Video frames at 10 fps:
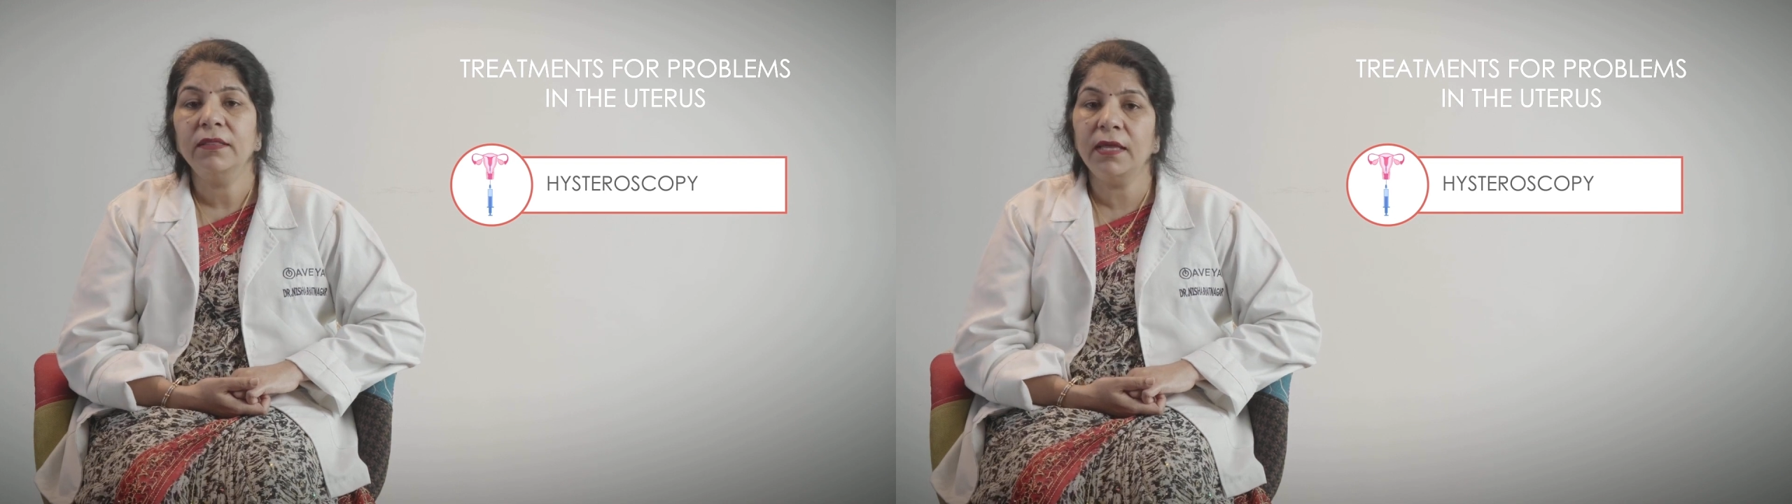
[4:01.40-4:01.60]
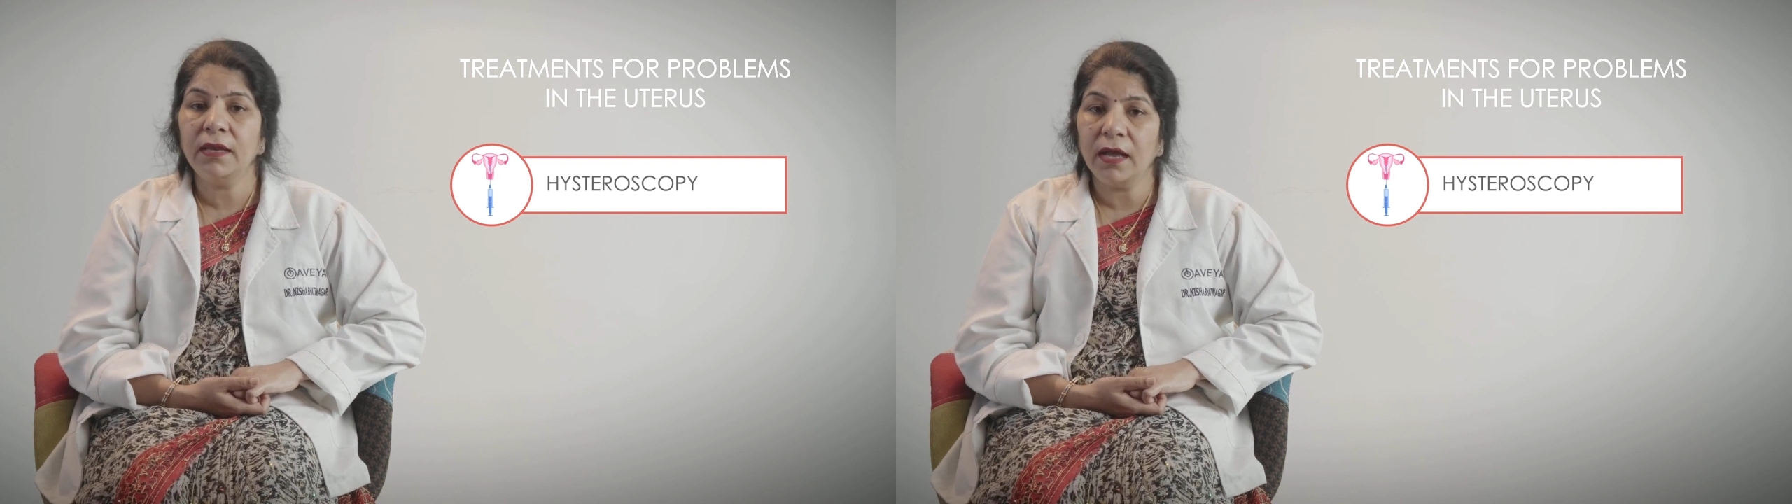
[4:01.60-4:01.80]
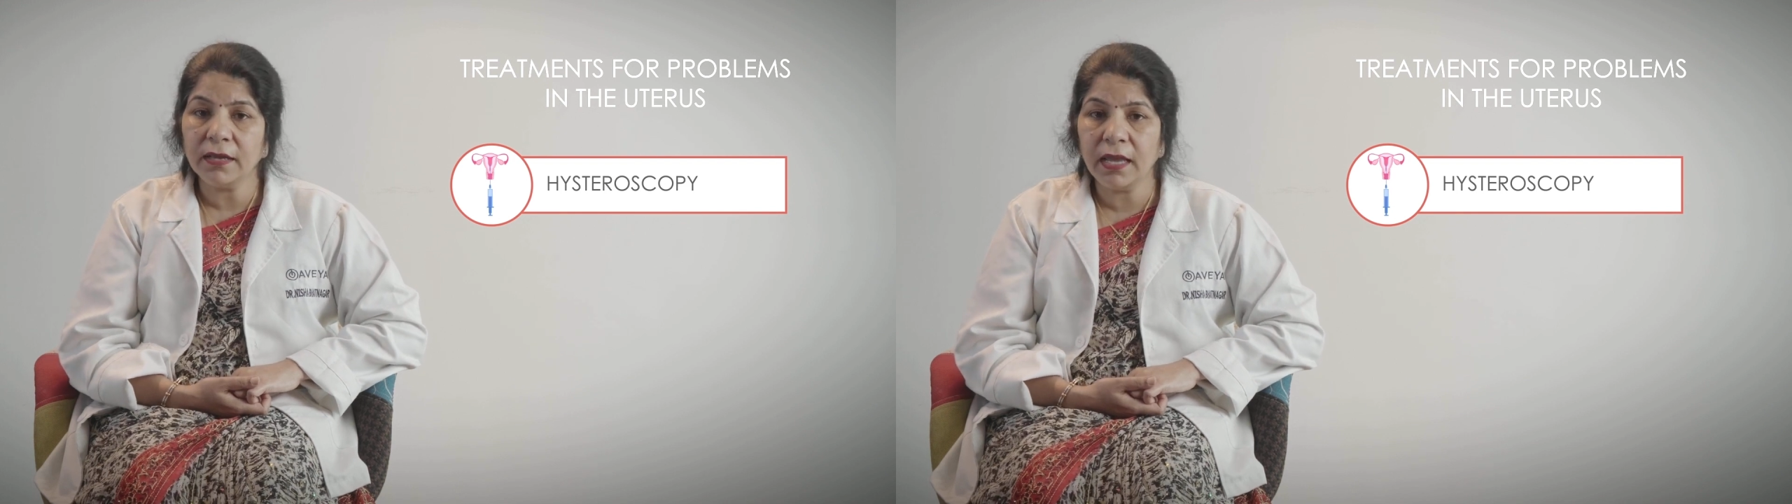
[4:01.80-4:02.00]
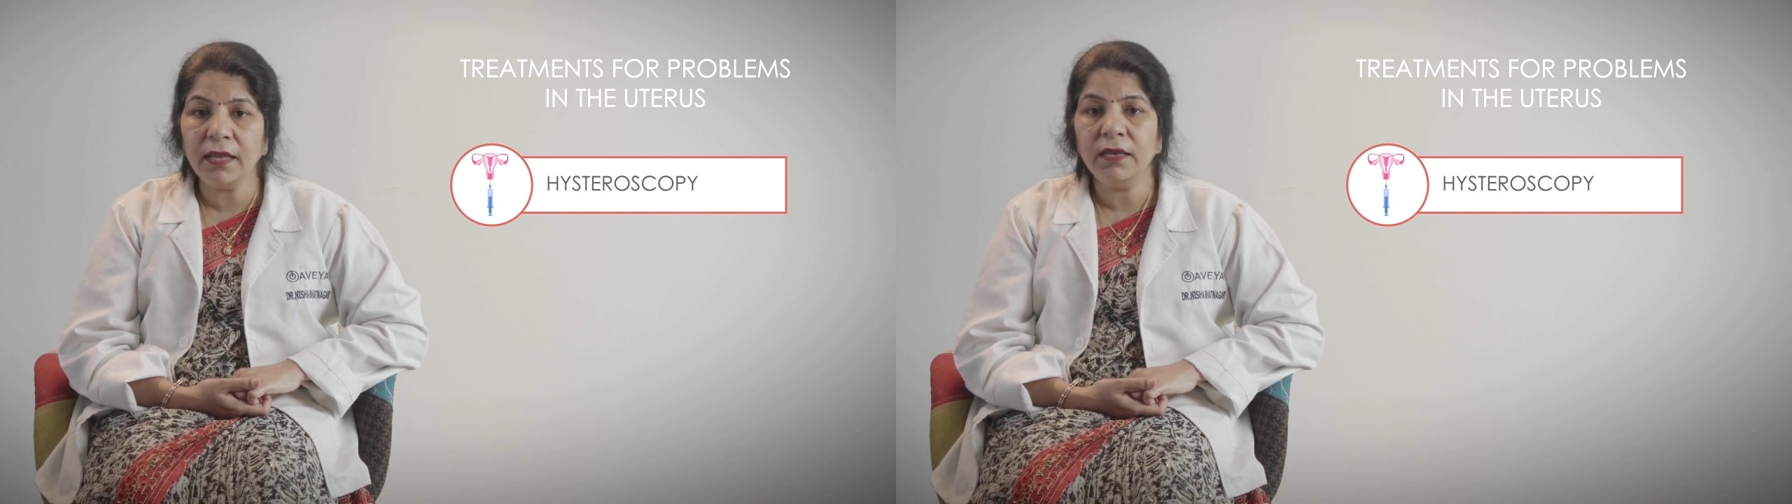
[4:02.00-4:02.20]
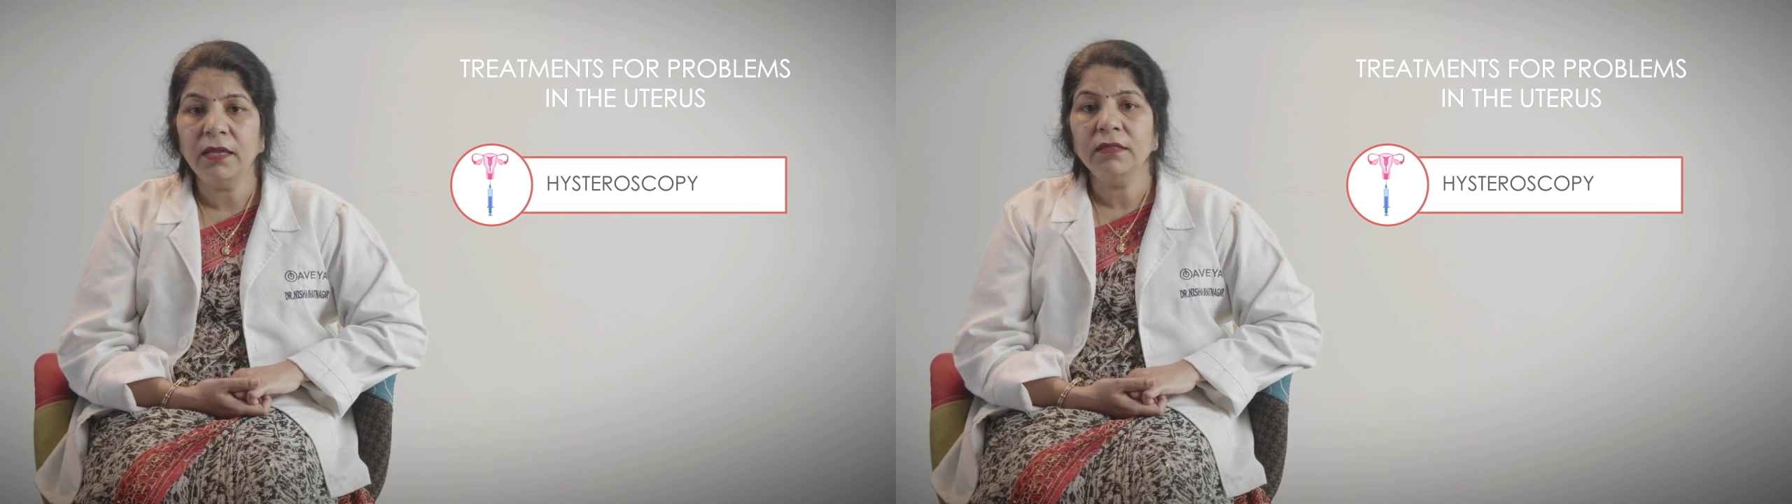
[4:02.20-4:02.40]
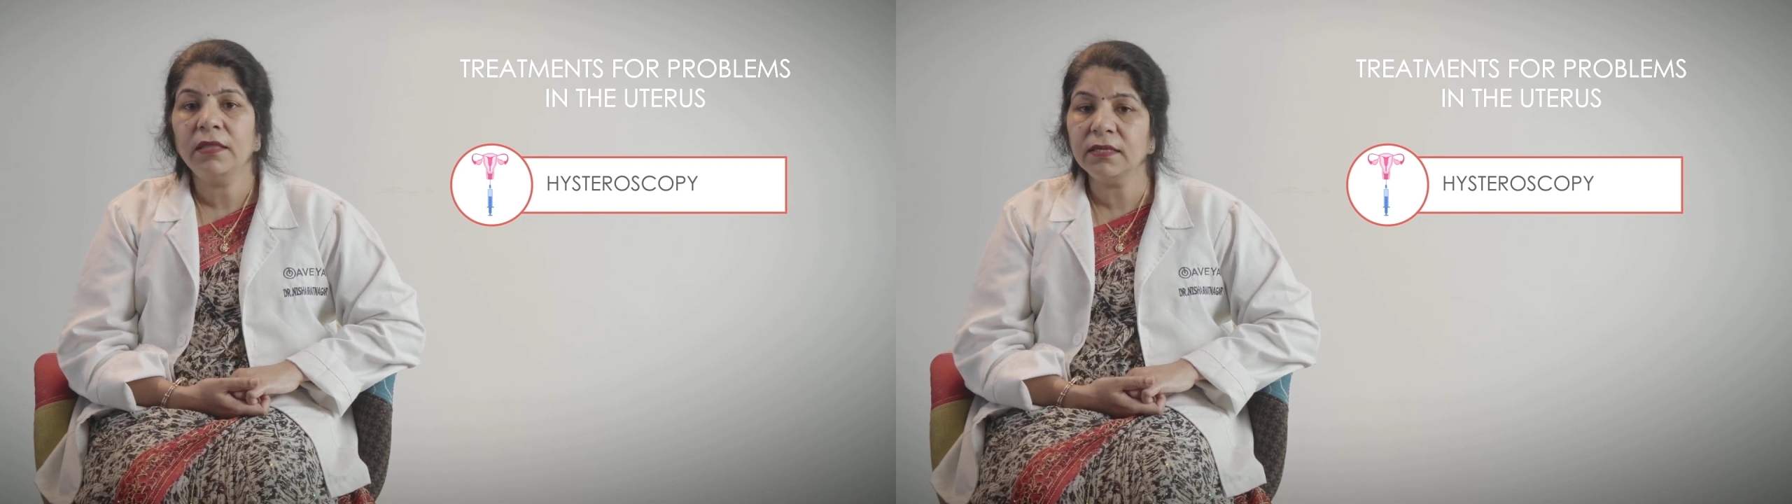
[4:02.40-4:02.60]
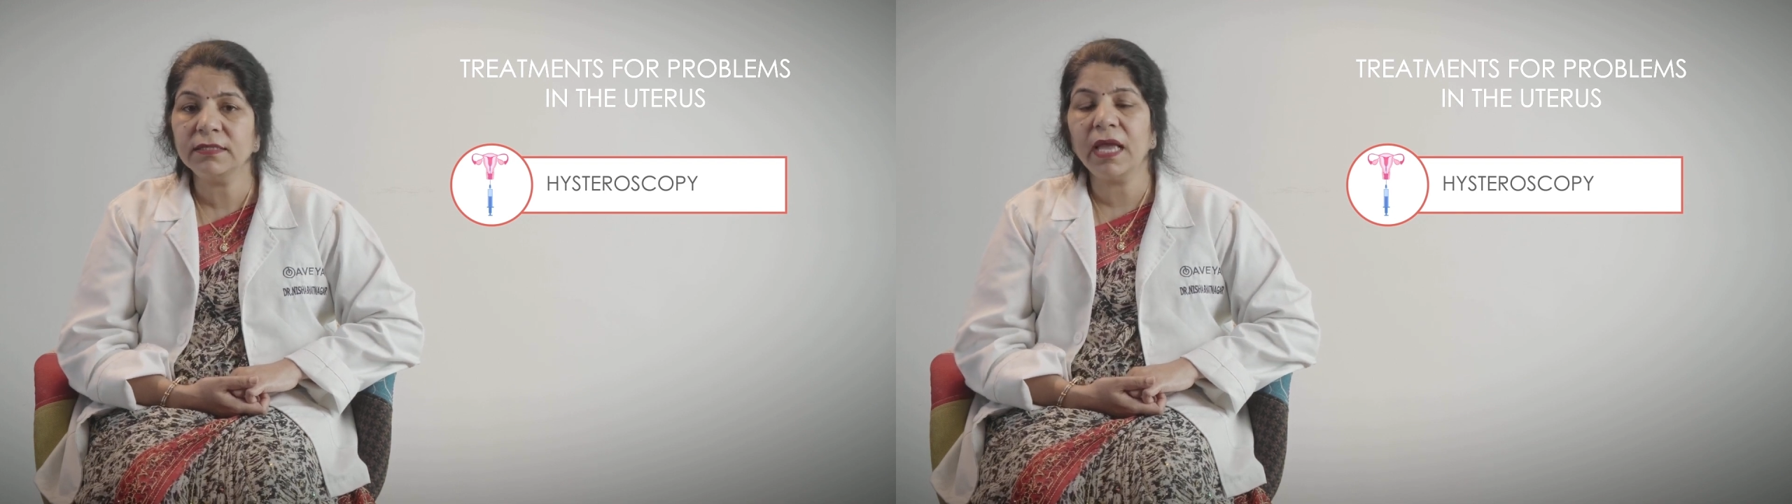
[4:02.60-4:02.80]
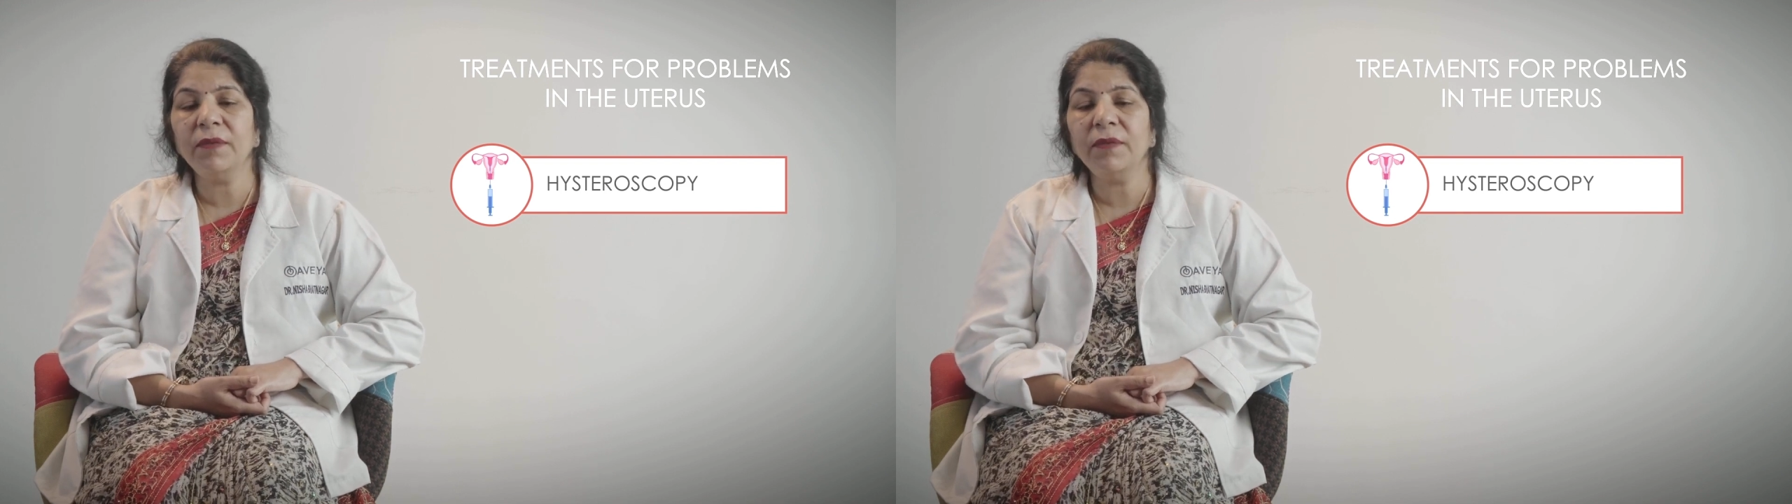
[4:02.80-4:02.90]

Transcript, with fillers: then again things